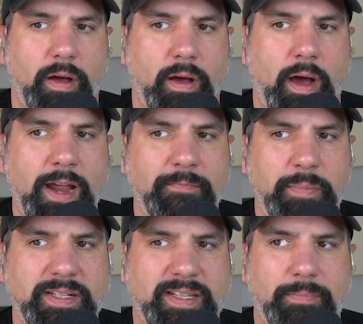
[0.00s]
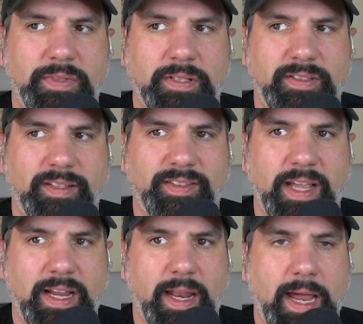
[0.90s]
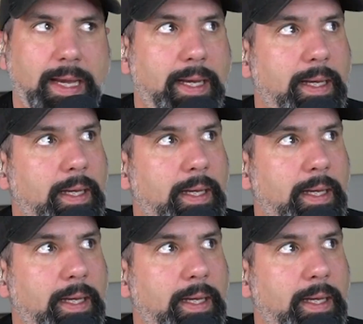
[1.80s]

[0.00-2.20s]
I've been tempted to say, like,